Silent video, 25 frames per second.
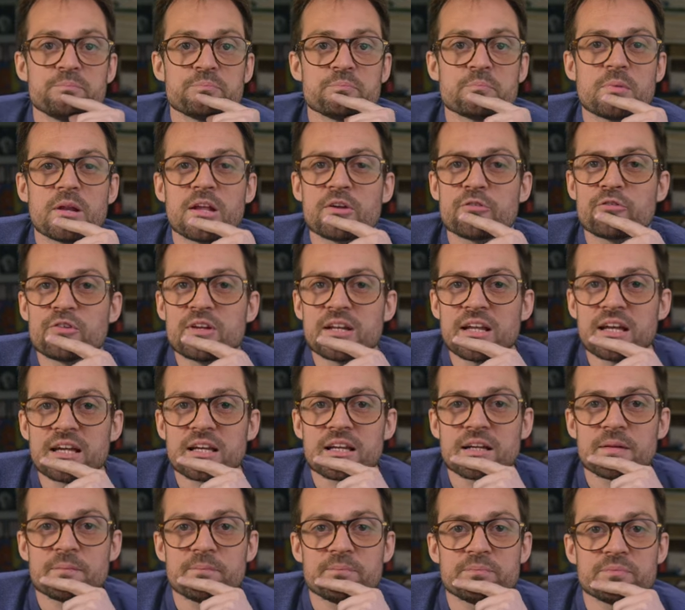But I feel
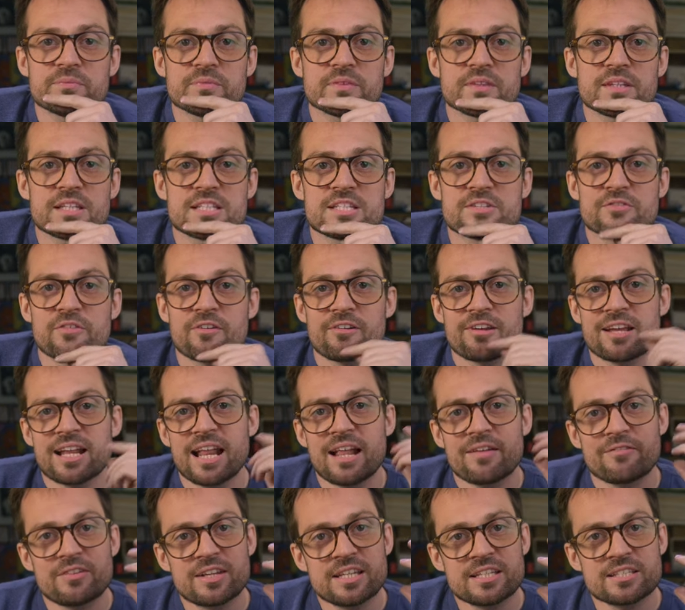like this is very
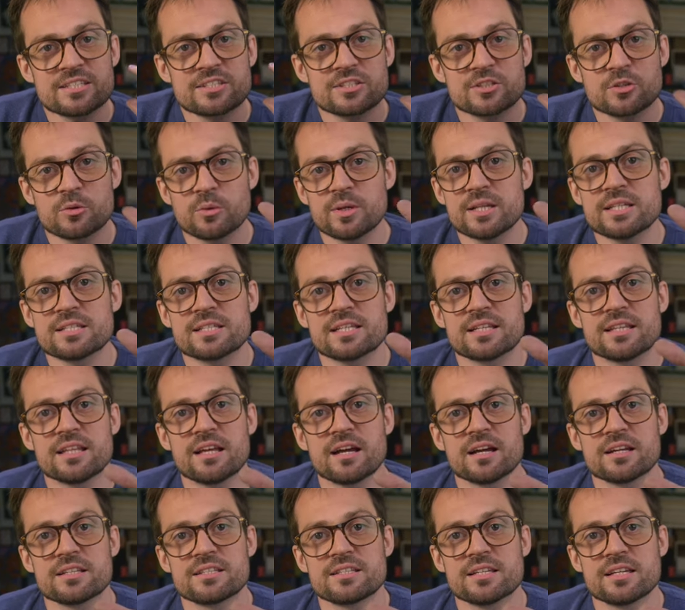heavily squeezing the
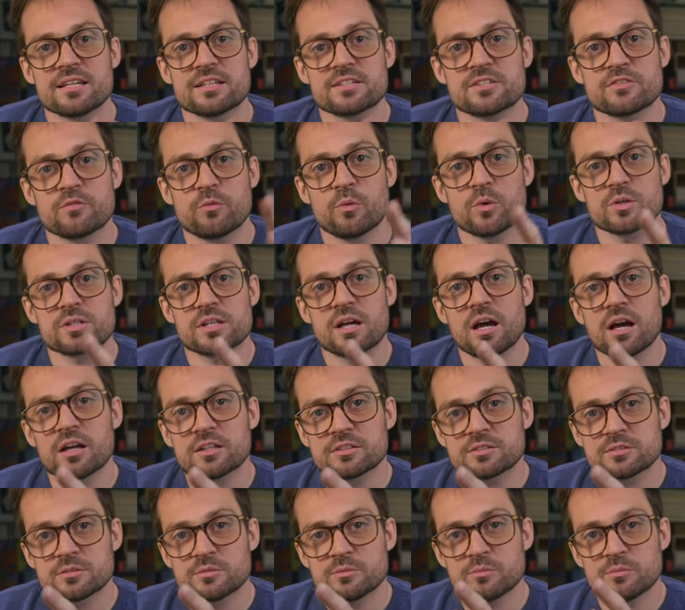ideas of what
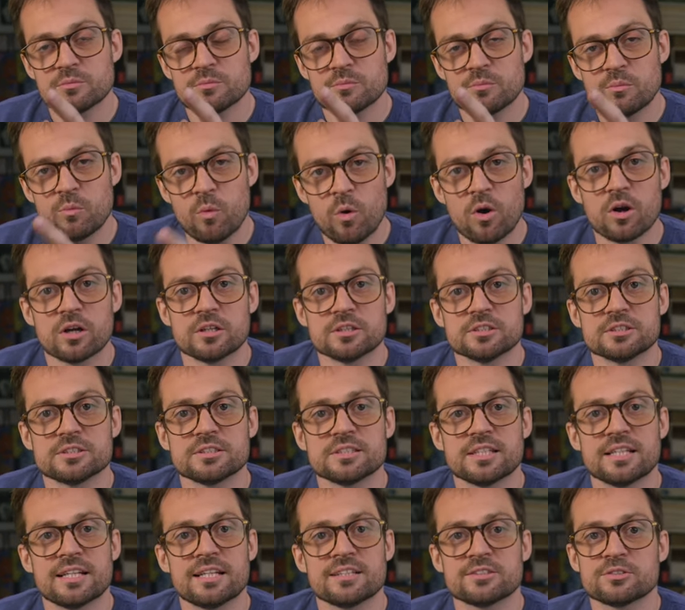art
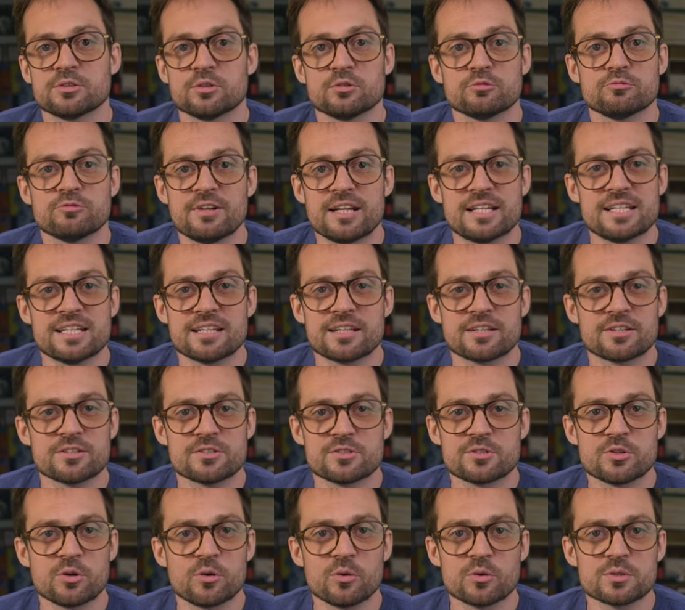was in its already
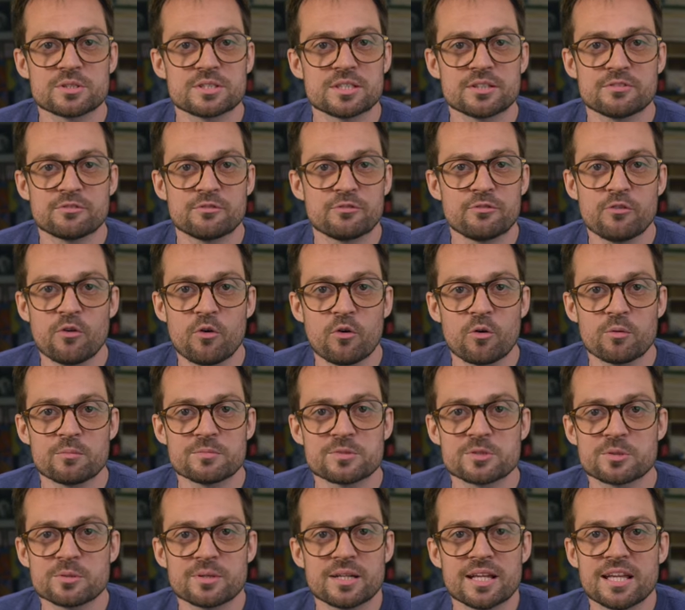contorted form
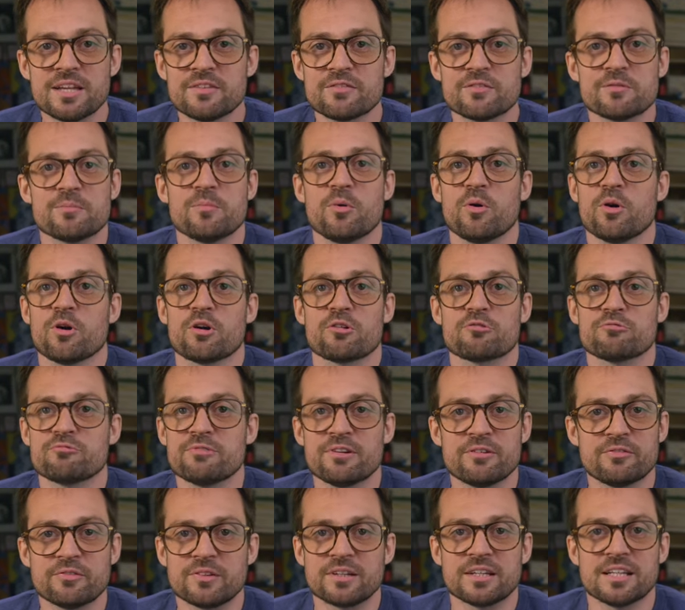to an even more
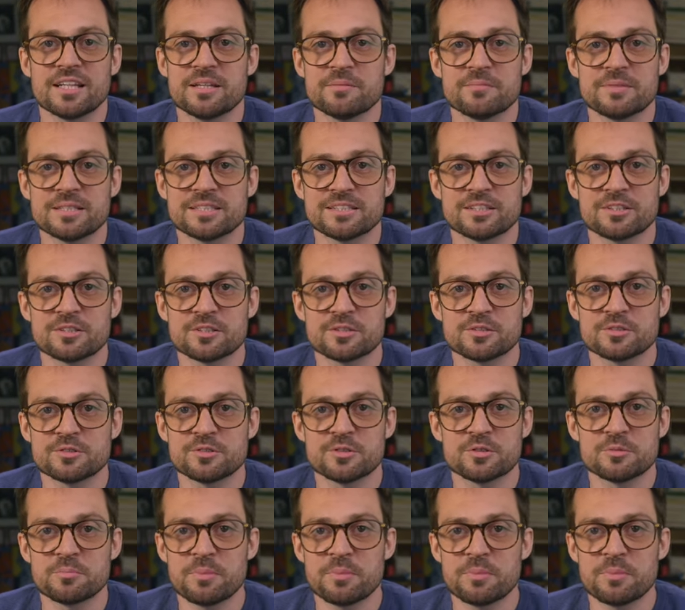horrifically misunderstood